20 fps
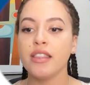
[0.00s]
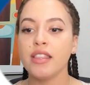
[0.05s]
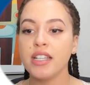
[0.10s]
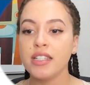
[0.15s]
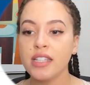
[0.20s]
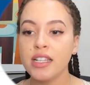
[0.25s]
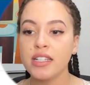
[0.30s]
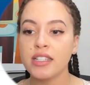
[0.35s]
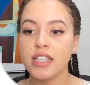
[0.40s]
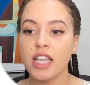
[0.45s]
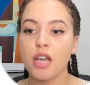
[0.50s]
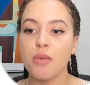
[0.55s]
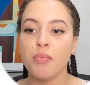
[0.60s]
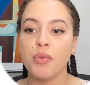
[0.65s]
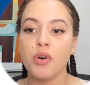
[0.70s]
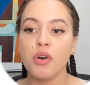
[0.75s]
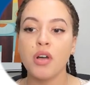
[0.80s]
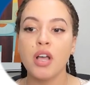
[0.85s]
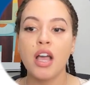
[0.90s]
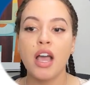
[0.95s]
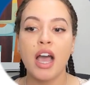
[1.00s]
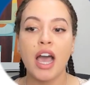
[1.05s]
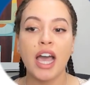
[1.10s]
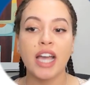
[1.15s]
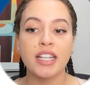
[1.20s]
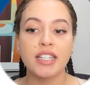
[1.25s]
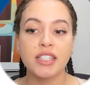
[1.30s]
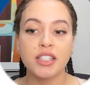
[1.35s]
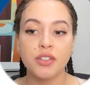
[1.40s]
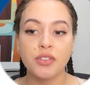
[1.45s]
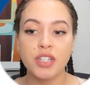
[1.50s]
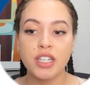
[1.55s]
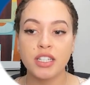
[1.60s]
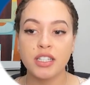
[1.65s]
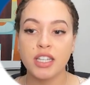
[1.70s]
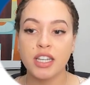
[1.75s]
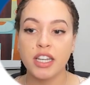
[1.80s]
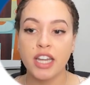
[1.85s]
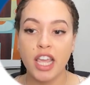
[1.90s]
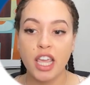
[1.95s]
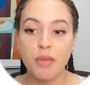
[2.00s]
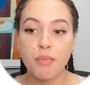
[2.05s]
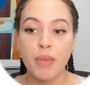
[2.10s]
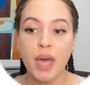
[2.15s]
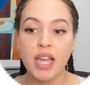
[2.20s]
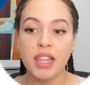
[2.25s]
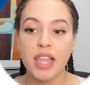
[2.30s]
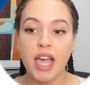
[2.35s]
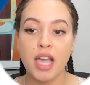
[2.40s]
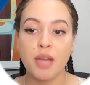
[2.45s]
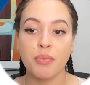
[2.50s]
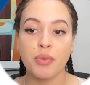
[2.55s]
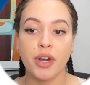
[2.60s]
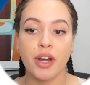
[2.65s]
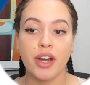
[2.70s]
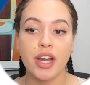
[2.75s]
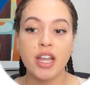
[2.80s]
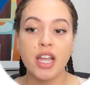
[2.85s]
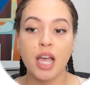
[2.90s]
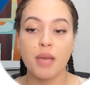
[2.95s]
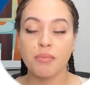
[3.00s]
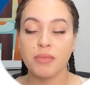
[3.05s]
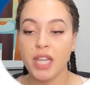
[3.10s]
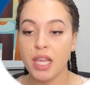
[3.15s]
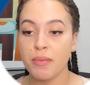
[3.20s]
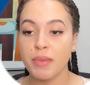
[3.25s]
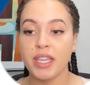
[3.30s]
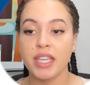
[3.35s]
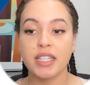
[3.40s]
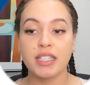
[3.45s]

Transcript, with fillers: In this example, I still need to name my library. I'm naming